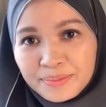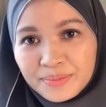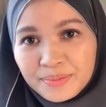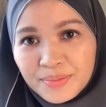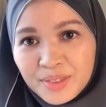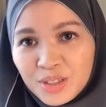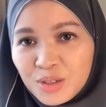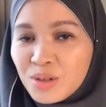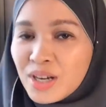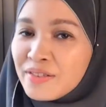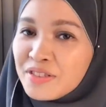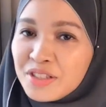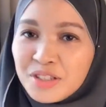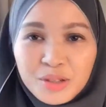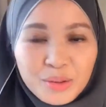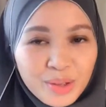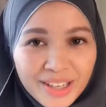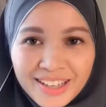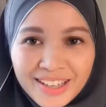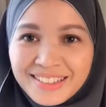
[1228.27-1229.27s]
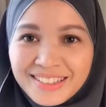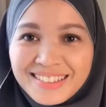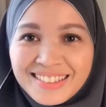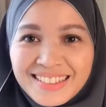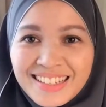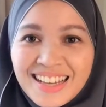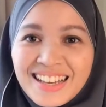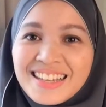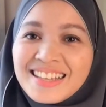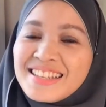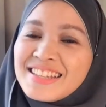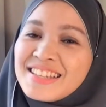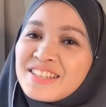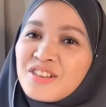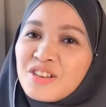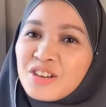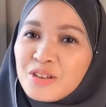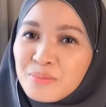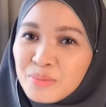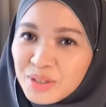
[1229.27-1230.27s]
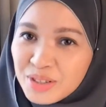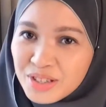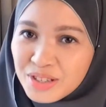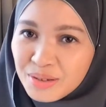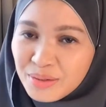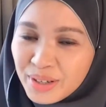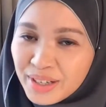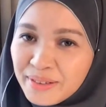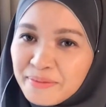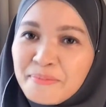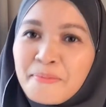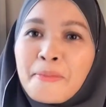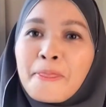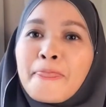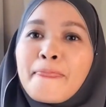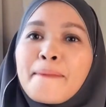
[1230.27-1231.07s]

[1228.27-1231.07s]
You don't have to do it. It's not compulsory.